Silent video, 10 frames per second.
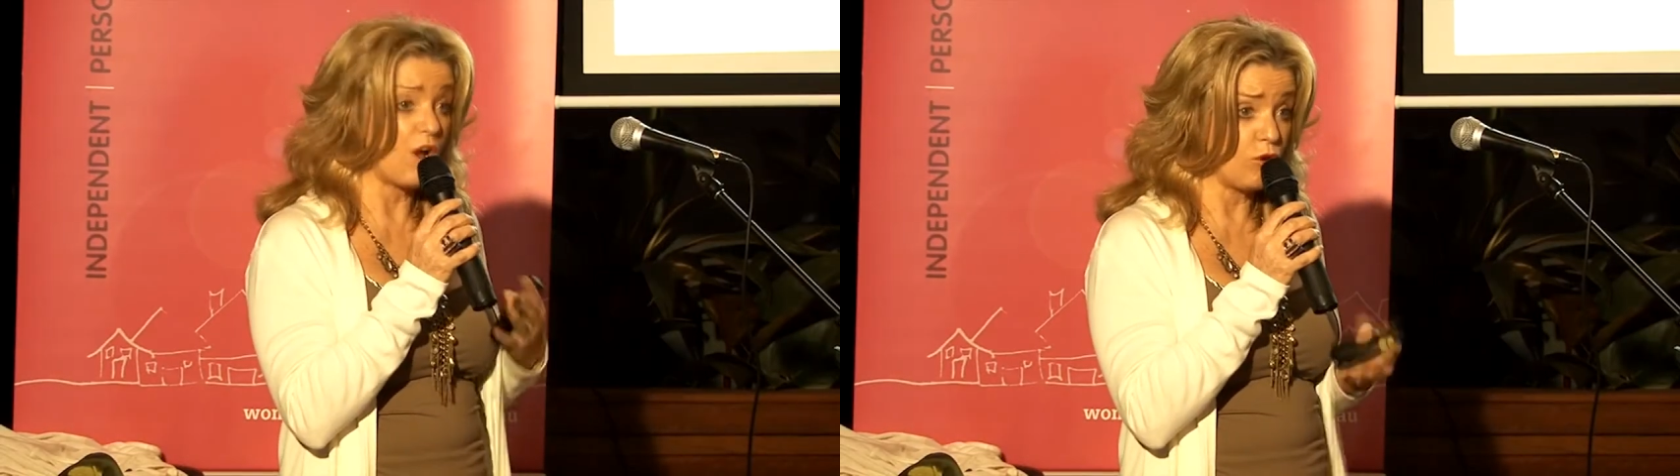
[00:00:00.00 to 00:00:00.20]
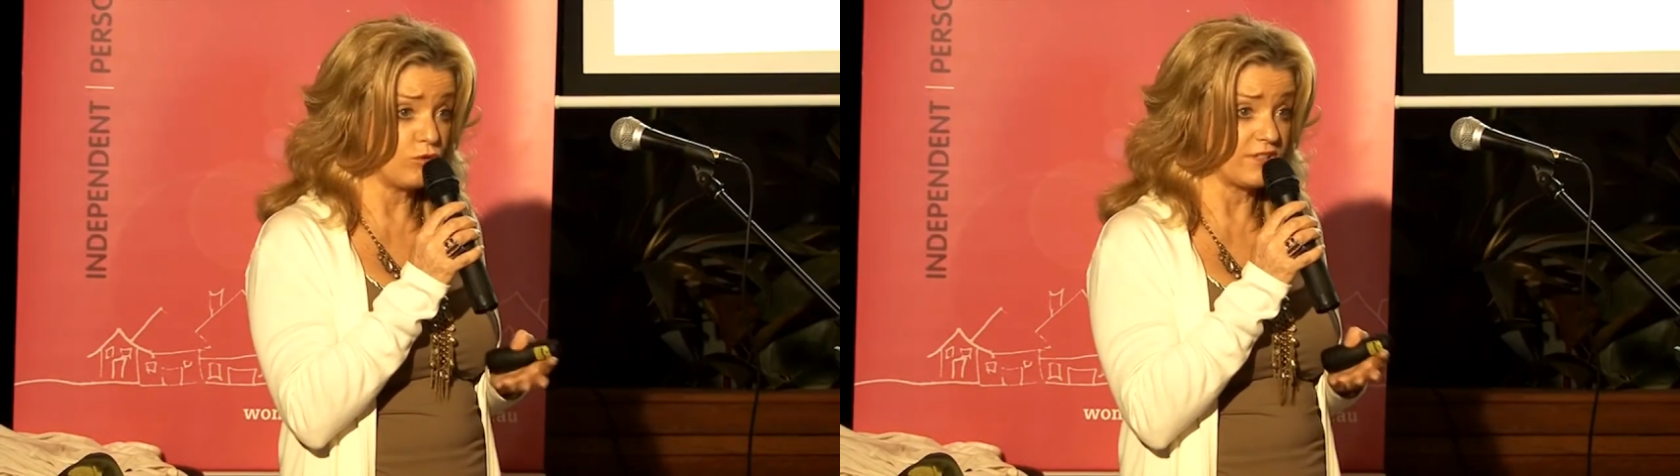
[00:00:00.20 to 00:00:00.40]

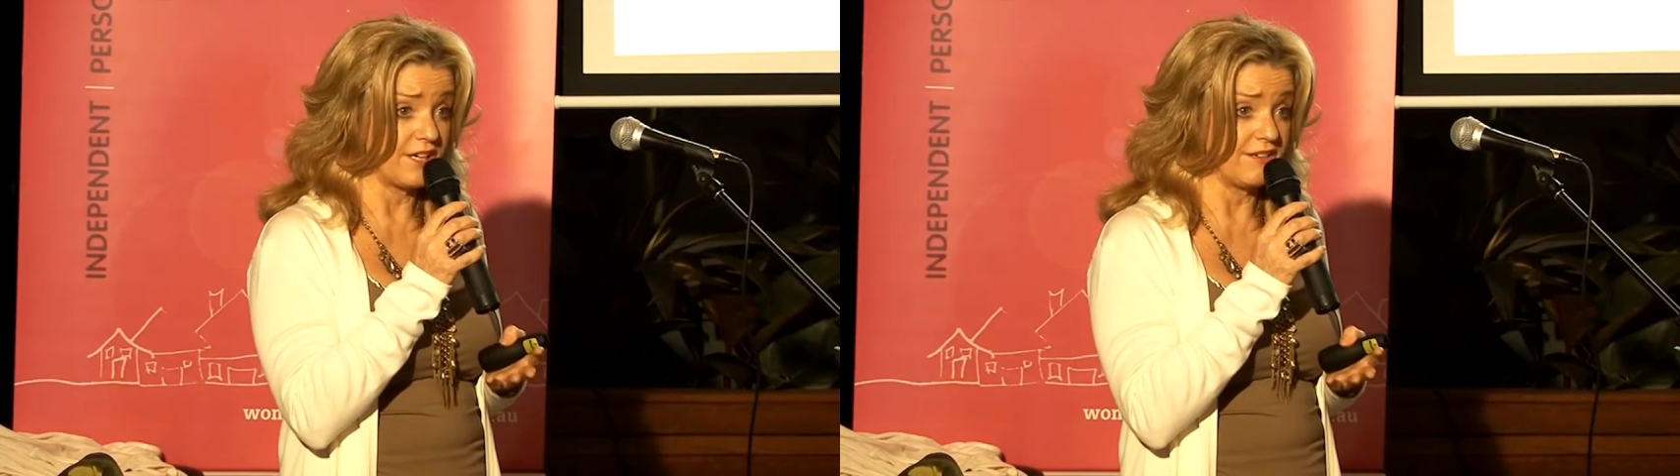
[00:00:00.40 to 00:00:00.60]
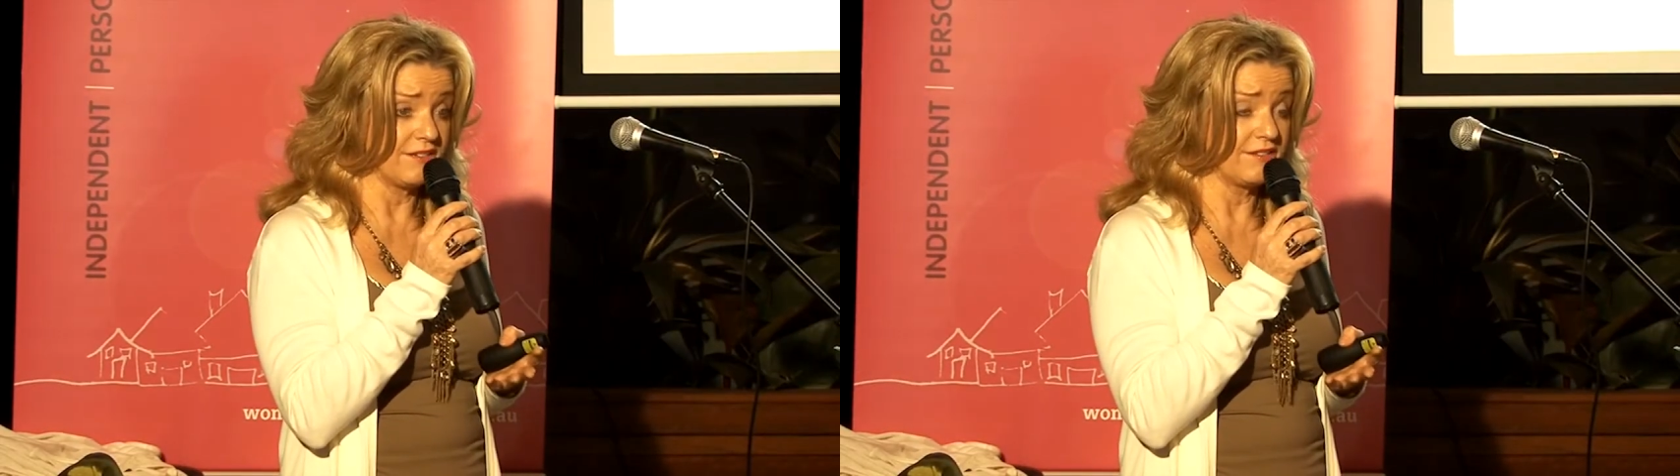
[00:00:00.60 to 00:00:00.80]
older.
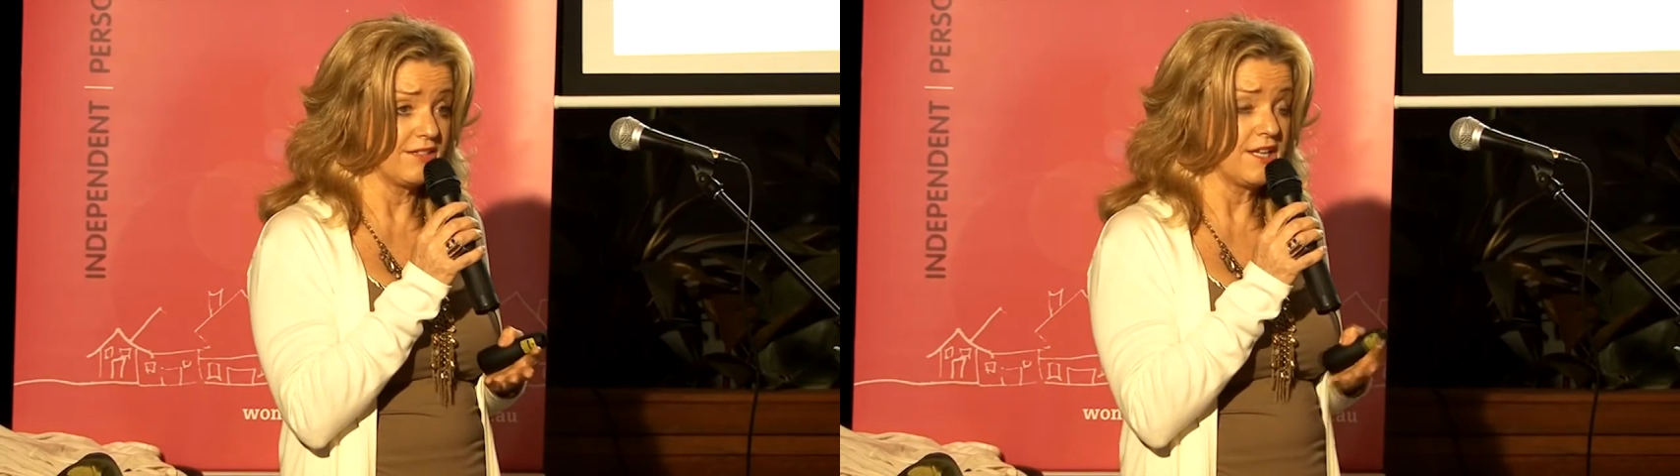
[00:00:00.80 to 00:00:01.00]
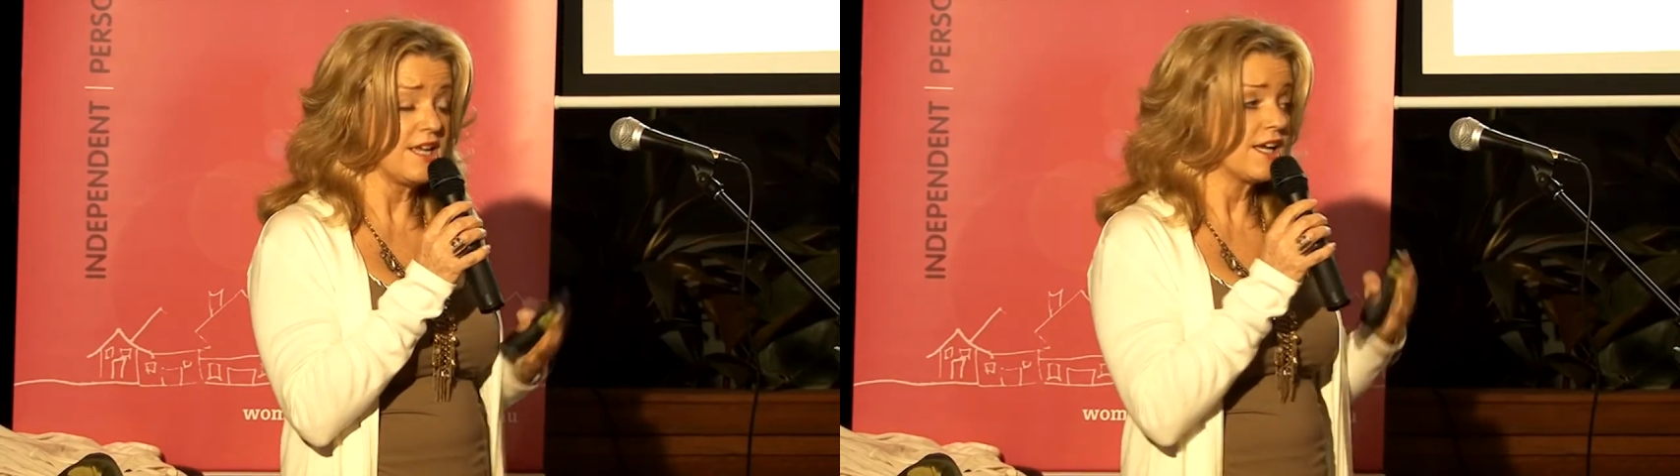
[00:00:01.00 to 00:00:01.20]

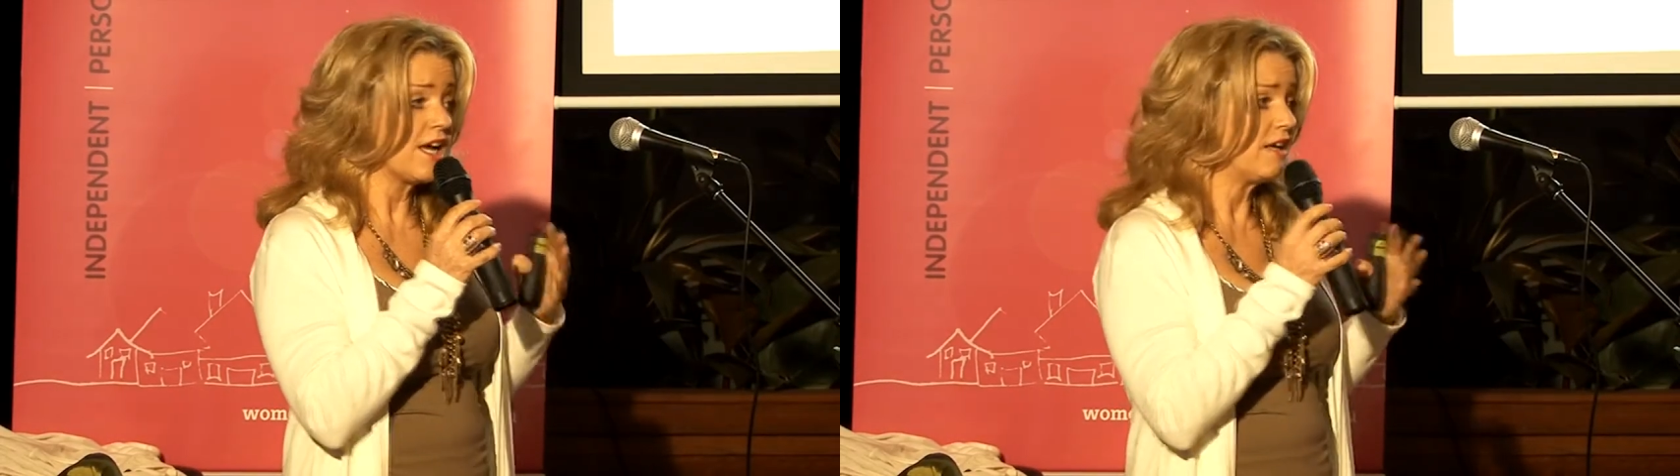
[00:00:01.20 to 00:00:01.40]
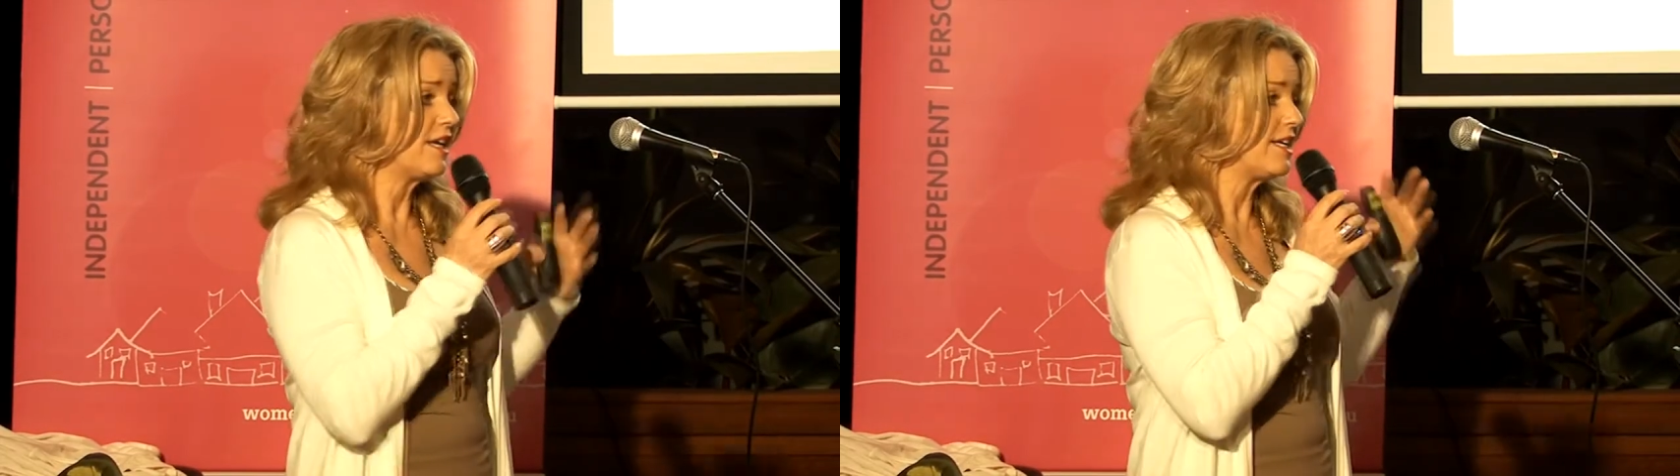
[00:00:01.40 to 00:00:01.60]

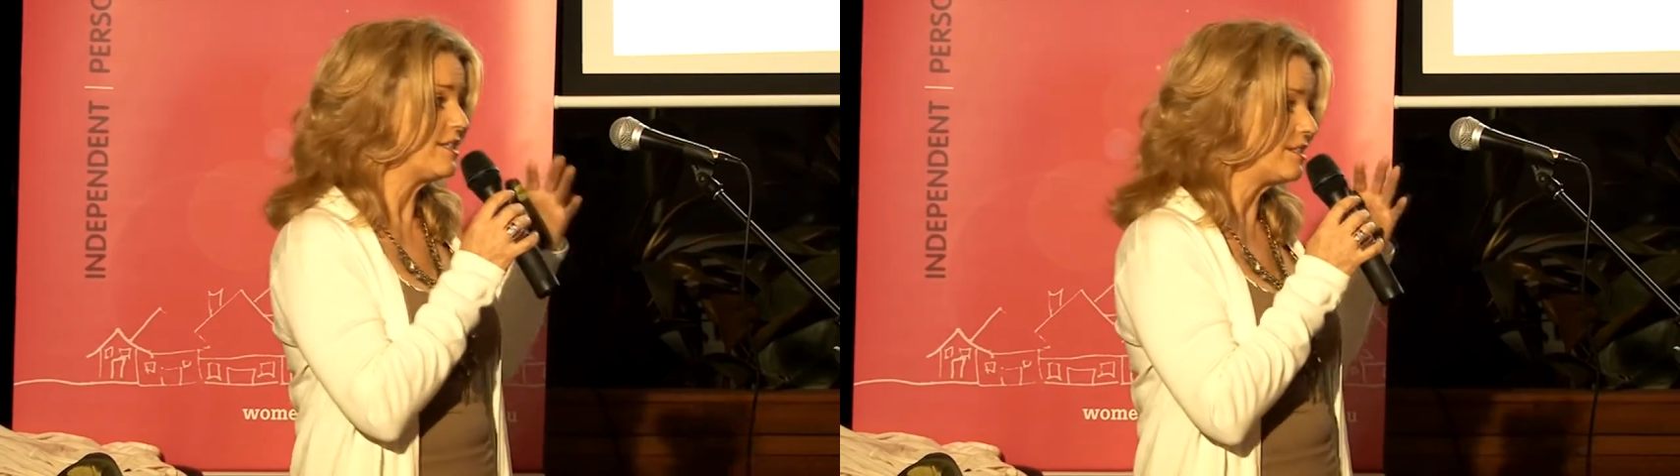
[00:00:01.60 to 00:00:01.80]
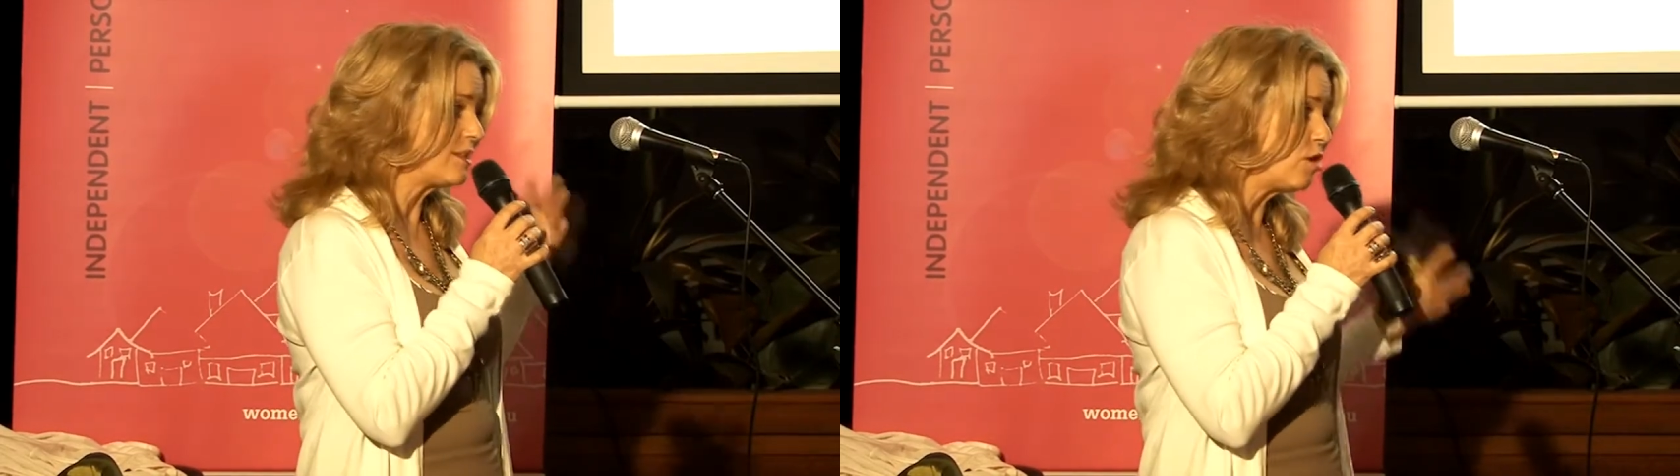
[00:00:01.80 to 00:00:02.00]
Colour is
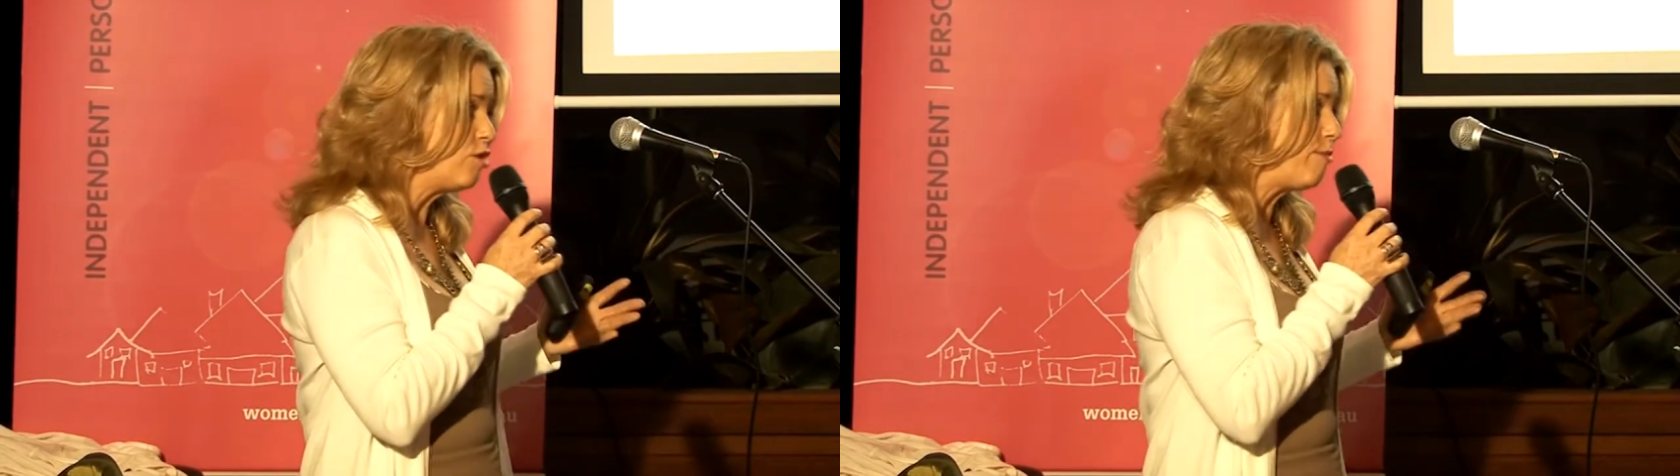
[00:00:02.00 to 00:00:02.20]
so